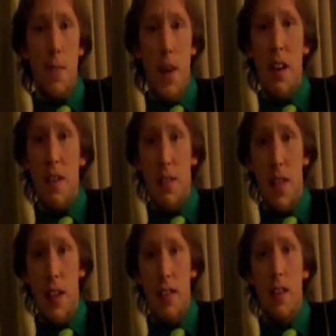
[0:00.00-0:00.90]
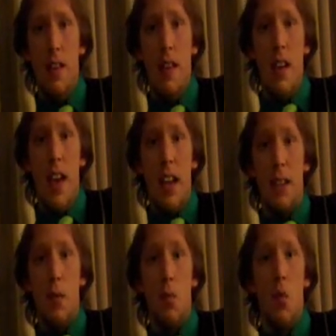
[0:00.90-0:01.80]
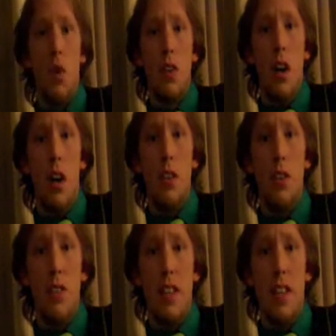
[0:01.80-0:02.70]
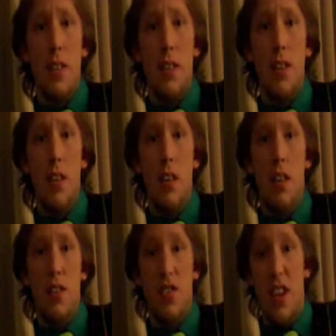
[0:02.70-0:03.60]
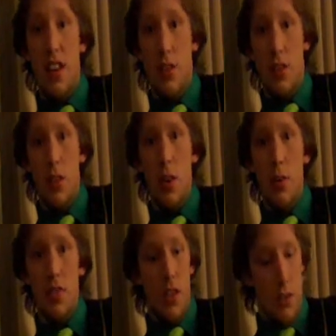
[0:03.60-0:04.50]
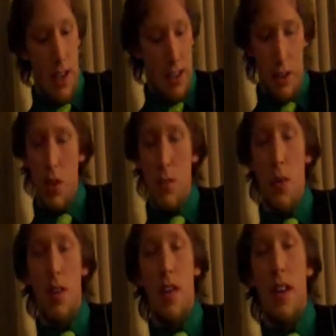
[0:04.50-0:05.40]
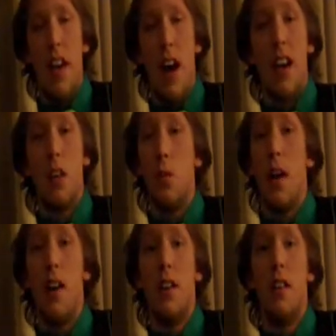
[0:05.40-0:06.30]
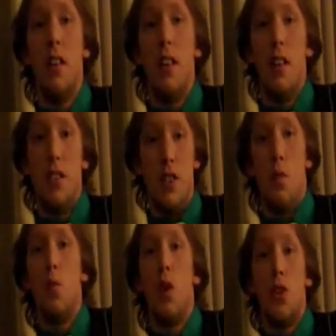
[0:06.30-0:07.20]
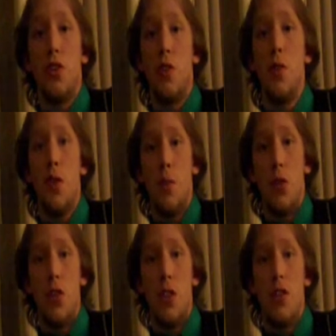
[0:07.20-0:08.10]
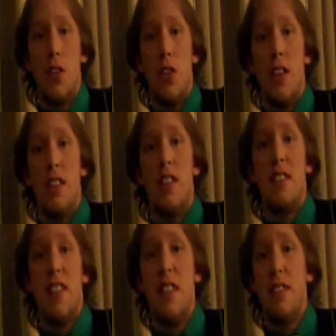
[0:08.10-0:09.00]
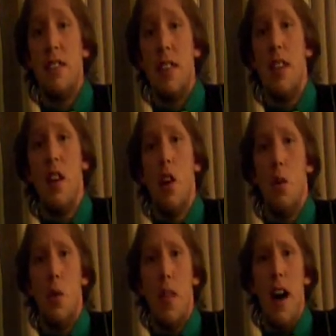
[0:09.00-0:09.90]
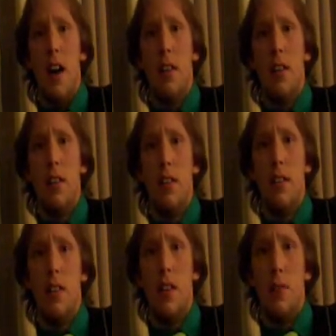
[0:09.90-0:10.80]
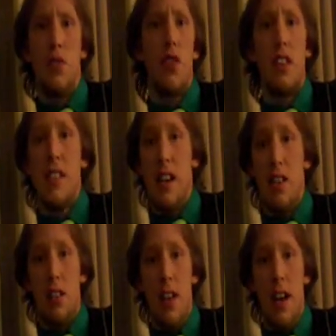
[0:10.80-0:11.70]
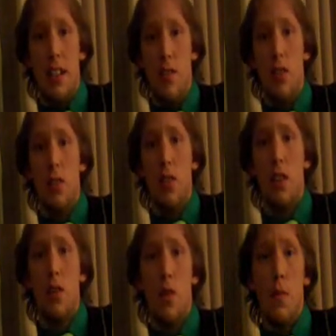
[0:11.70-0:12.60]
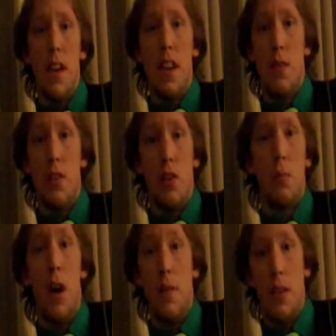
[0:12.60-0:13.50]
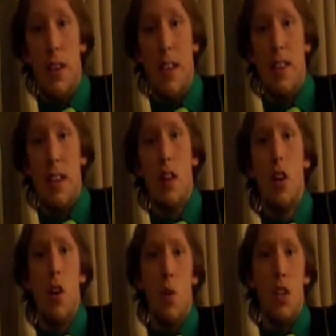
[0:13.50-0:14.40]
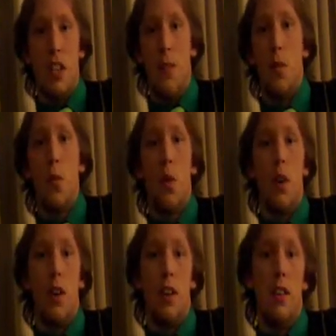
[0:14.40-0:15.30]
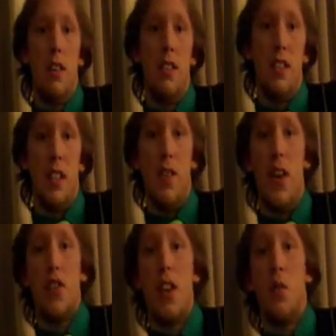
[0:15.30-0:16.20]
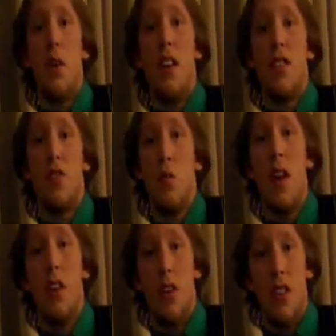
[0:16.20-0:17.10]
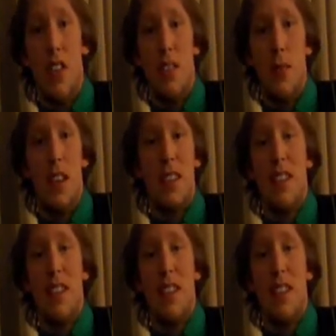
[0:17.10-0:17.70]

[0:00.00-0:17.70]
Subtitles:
very thin and can be worn underneath standard clothes, like the clothes I'm wearing right now. I could wear, 1 or 2 thermal shirts underneath this easily without obstructing any of the lines of the look or making me look puffy or anything. Whereas if I wore, if I tried to wear a sweater underneath something like